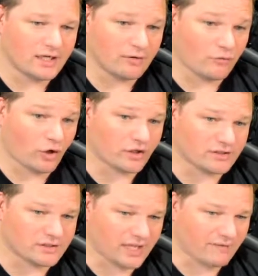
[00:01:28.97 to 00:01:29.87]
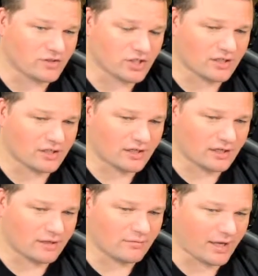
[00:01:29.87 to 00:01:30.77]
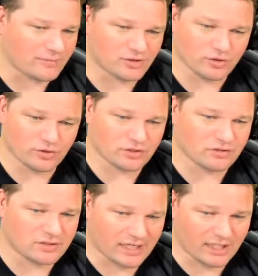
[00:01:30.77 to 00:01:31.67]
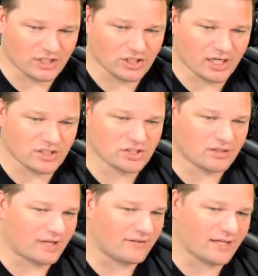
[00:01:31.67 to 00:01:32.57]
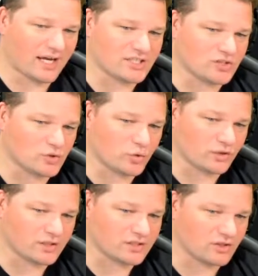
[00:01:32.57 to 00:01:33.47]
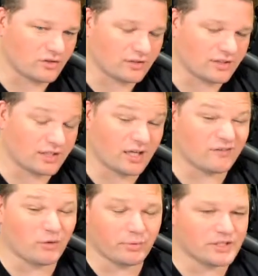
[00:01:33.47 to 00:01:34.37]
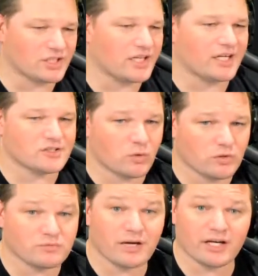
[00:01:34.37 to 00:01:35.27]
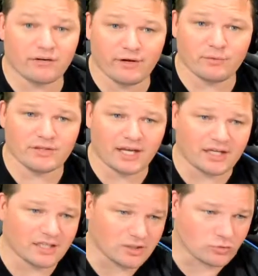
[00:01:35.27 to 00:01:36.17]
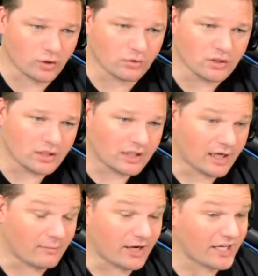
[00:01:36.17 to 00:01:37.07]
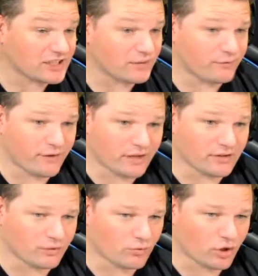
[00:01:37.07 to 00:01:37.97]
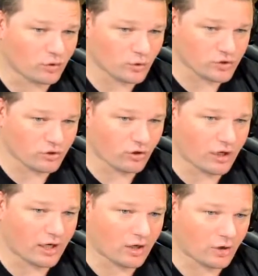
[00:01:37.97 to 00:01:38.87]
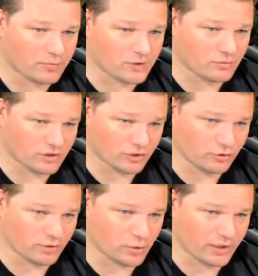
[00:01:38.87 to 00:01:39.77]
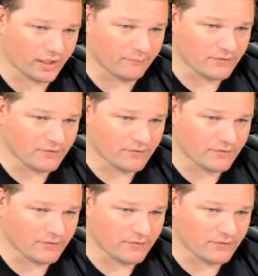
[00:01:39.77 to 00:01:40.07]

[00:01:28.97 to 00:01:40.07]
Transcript: rocket scavenger, absolution, taking charge, and then Argent's ordnance on the thing. And I've got breach and clear because I was mucking around with Anarchy as well, and I actually found that the rocket launcher option was a little bit quicker.